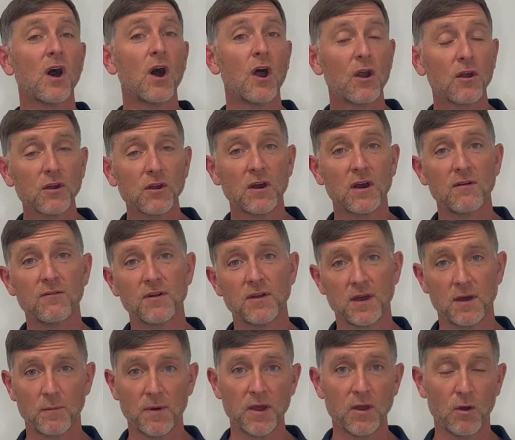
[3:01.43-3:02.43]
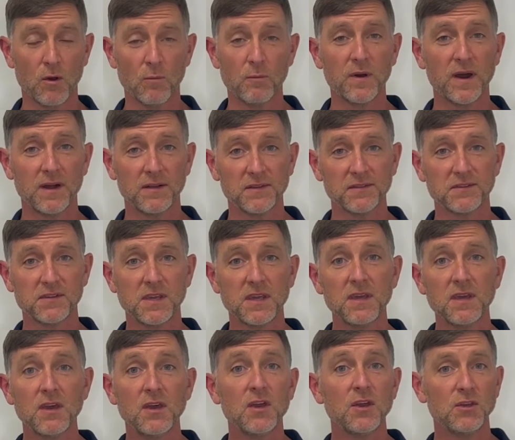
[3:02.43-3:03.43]
are covered on my home policy,
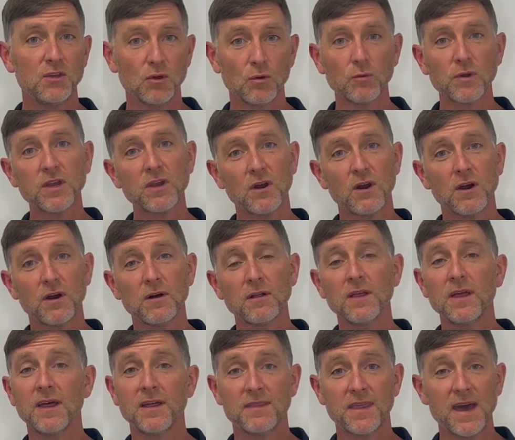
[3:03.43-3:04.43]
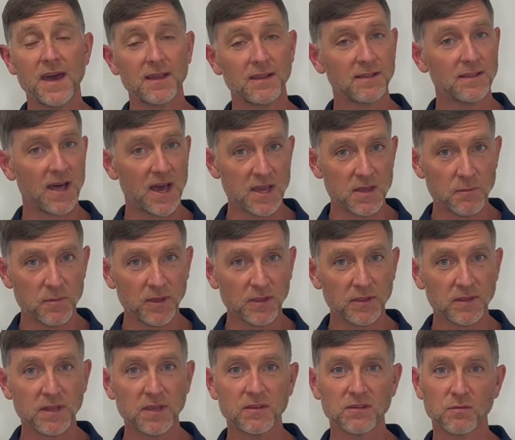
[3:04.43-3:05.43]
you'll recall that
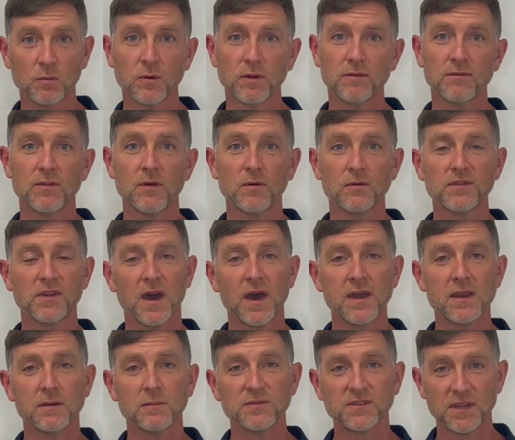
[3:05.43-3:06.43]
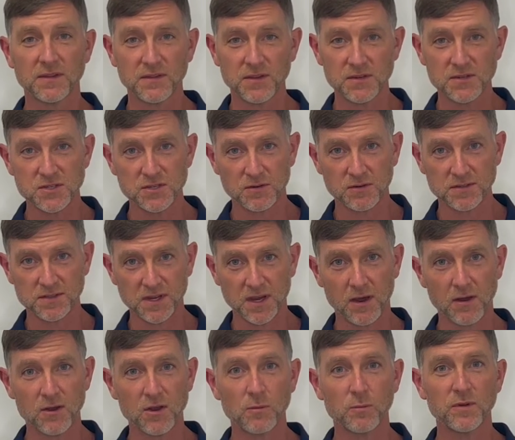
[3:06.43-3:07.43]
liability is one of those items that the insurance
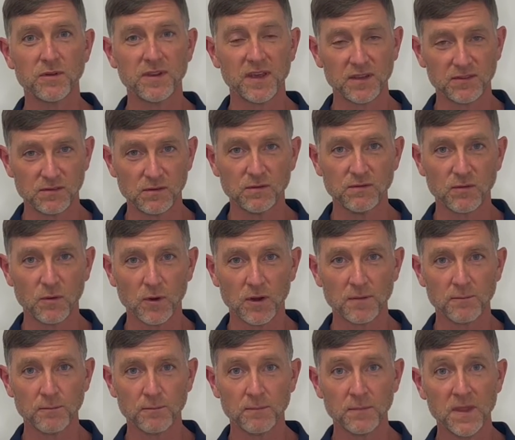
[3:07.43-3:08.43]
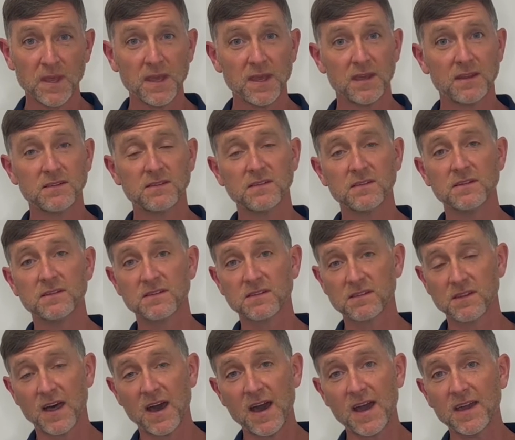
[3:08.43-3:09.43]
carrier protects you for. And since
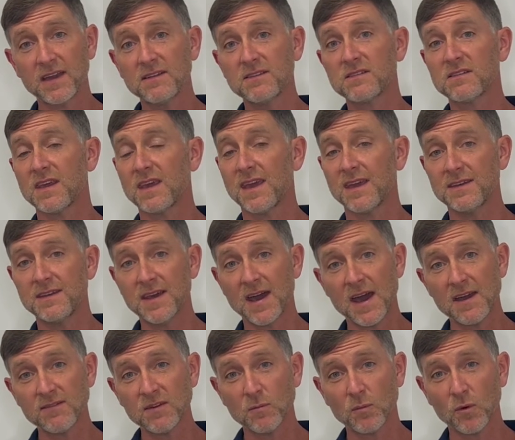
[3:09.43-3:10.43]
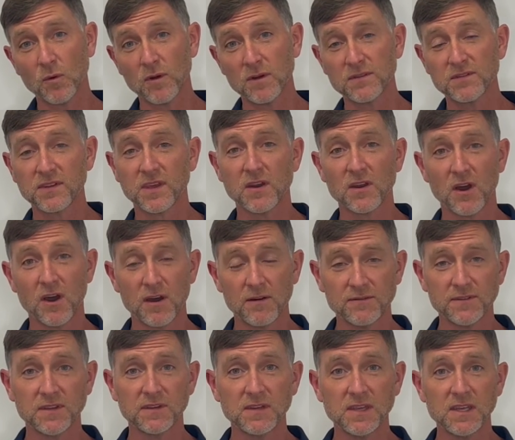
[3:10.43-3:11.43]
slides and diving boards can
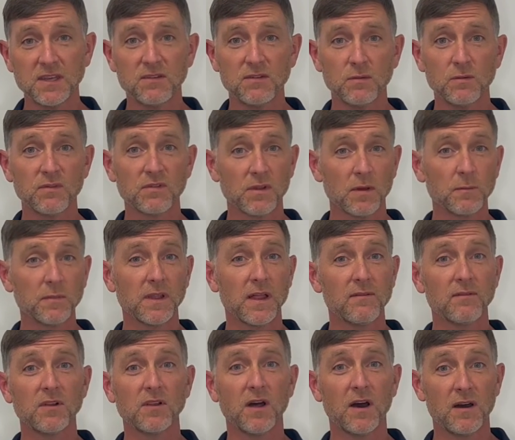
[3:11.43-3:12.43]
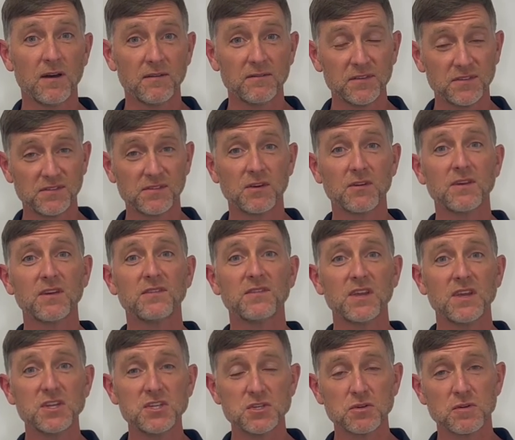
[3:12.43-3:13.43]
often lead to some level of serious
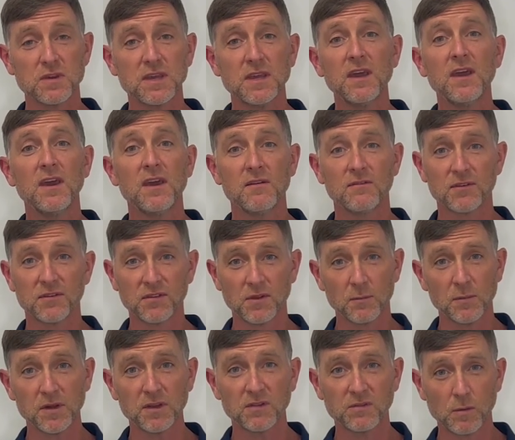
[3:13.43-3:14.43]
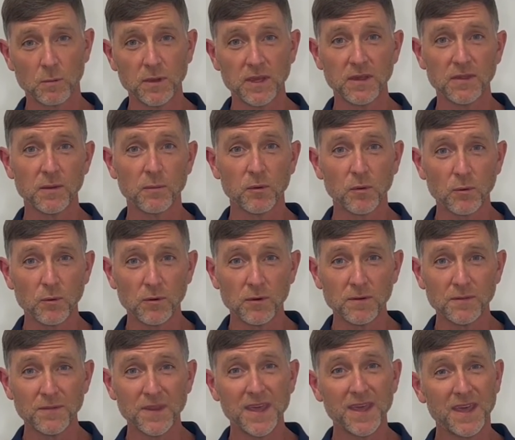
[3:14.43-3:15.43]
injury for somebody swimming in the
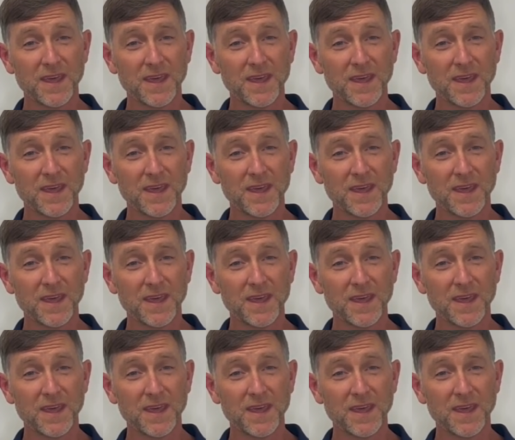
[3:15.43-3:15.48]
pool,